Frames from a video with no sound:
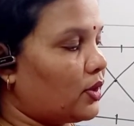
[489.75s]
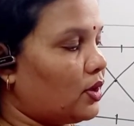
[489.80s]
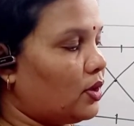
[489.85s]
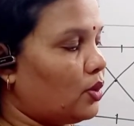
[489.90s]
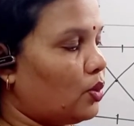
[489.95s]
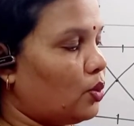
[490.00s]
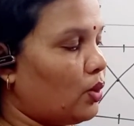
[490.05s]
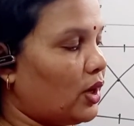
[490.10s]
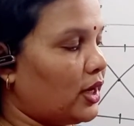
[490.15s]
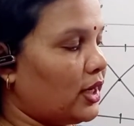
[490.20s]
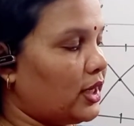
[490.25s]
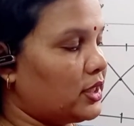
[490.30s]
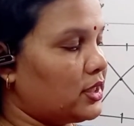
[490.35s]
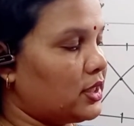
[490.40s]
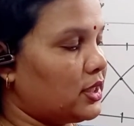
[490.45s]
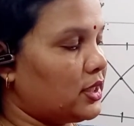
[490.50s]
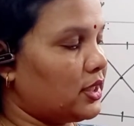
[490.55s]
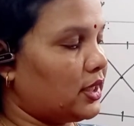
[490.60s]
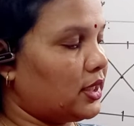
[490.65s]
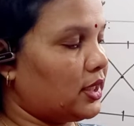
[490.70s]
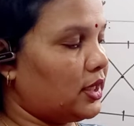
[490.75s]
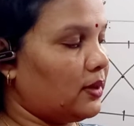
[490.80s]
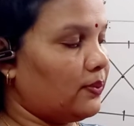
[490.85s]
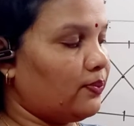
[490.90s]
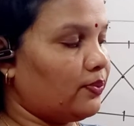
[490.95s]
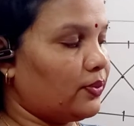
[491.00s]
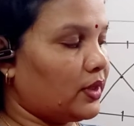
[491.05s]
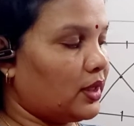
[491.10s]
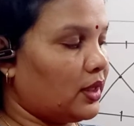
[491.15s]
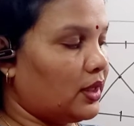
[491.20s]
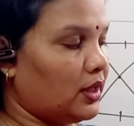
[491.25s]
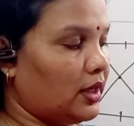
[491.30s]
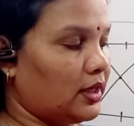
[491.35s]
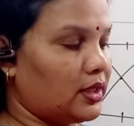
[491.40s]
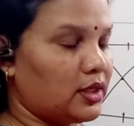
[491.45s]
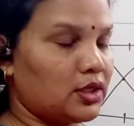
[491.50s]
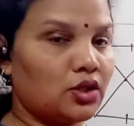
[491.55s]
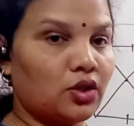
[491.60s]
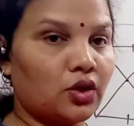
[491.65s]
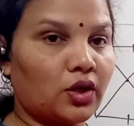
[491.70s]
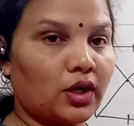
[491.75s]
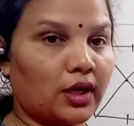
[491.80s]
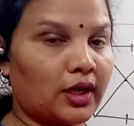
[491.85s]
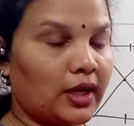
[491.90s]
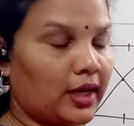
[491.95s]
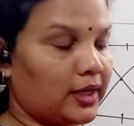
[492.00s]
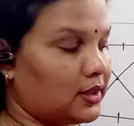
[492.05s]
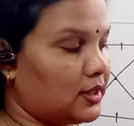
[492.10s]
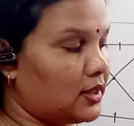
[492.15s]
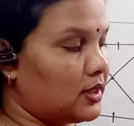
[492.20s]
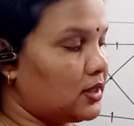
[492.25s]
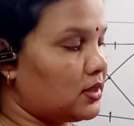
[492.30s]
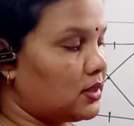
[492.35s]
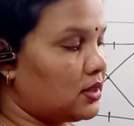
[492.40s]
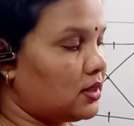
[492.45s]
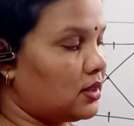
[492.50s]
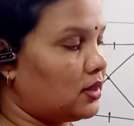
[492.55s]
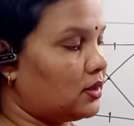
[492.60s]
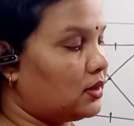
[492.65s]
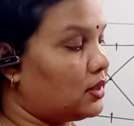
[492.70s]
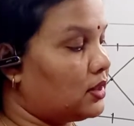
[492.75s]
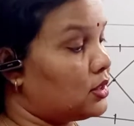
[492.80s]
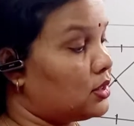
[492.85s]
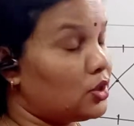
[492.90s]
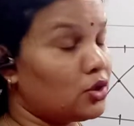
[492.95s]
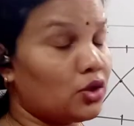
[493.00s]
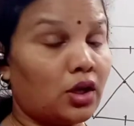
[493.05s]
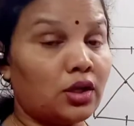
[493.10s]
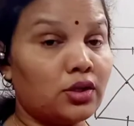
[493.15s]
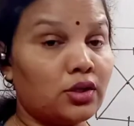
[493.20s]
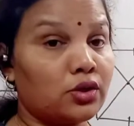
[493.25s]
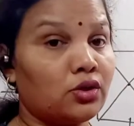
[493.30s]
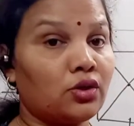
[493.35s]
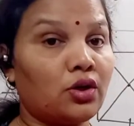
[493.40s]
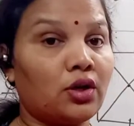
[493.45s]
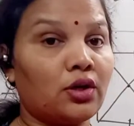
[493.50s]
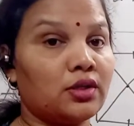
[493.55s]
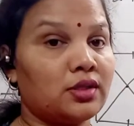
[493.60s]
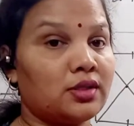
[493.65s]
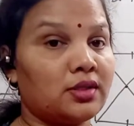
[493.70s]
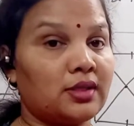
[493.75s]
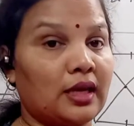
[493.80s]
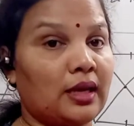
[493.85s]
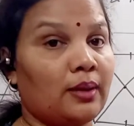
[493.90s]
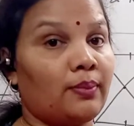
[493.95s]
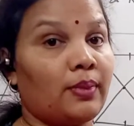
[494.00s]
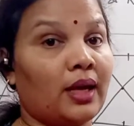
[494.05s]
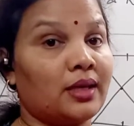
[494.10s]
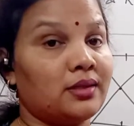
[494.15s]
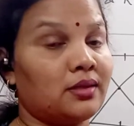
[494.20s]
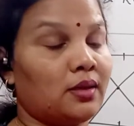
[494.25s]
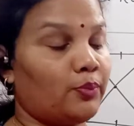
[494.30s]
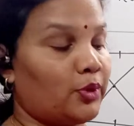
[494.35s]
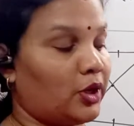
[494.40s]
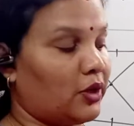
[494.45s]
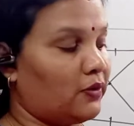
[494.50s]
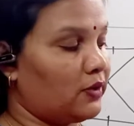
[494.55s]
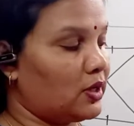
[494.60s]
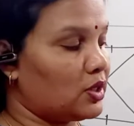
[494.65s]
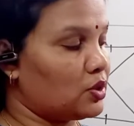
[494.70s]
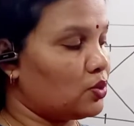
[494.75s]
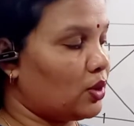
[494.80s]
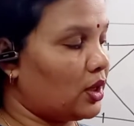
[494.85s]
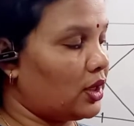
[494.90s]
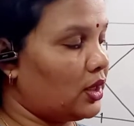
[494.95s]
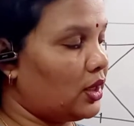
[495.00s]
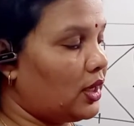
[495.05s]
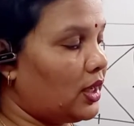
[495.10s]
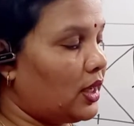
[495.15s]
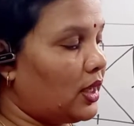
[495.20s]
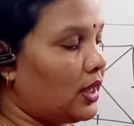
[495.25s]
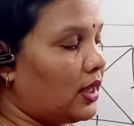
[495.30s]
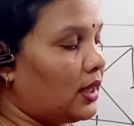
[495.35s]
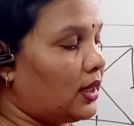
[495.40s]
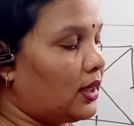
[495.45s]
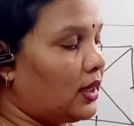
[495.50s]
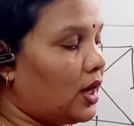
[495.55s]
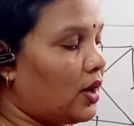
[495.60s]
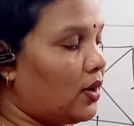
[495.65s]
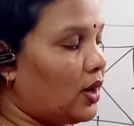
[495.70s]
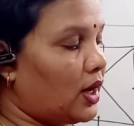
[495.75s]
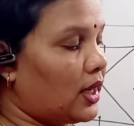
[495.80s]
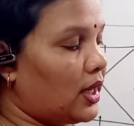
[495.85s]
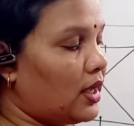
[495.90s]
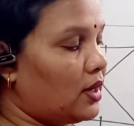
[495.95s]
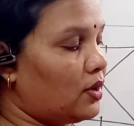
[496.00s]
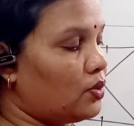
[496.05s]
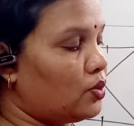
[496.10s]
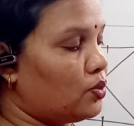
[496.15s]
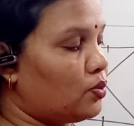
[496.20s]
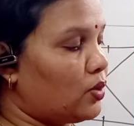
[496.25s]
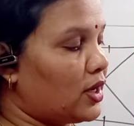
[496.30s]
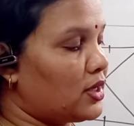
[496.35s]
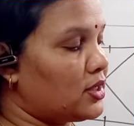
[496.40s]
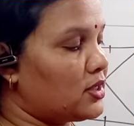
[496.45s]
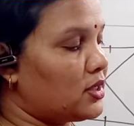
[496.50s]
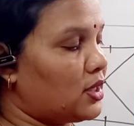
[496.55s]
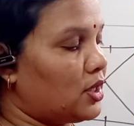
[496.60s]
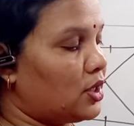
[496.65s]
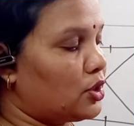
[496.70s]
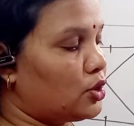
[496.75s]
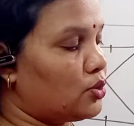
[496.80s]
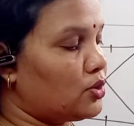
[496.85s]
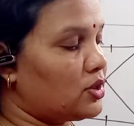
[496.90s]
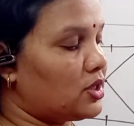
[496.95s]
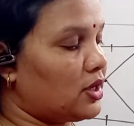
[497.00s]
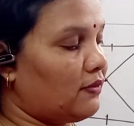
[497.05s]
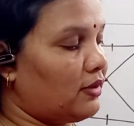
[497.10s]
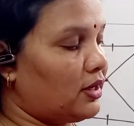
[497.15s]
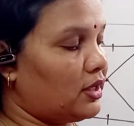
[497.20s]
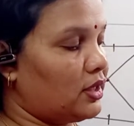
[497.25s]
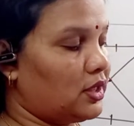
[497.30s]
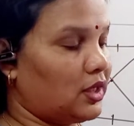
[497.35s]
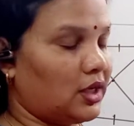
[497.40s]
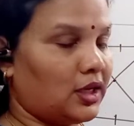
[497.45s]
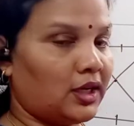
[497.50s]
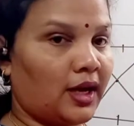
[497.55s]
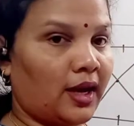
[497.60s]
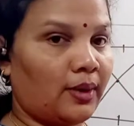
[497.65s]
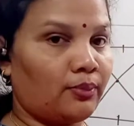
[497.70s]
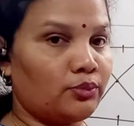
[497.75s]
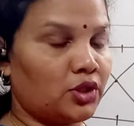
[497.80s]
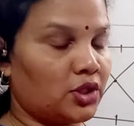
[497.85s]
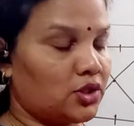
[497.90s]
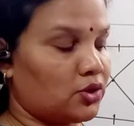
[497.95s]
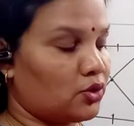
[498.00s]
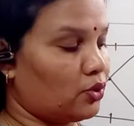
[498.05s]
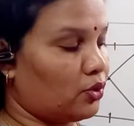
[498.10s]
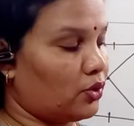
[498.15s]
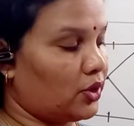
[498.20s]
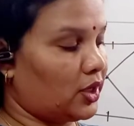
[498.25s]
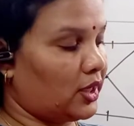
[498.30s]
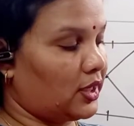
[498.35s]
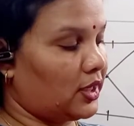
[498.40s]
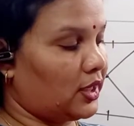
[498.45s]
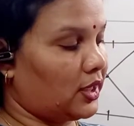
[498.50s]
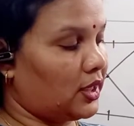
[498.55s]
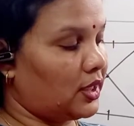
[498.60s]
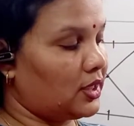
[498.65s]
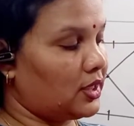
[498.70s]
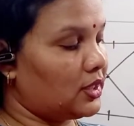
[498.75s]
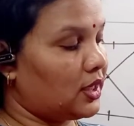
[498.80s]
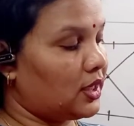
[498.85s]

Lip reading: 180 degree, it is looking like this. This is also not same as the previous one. Now again 270 degree, I am just rotating it,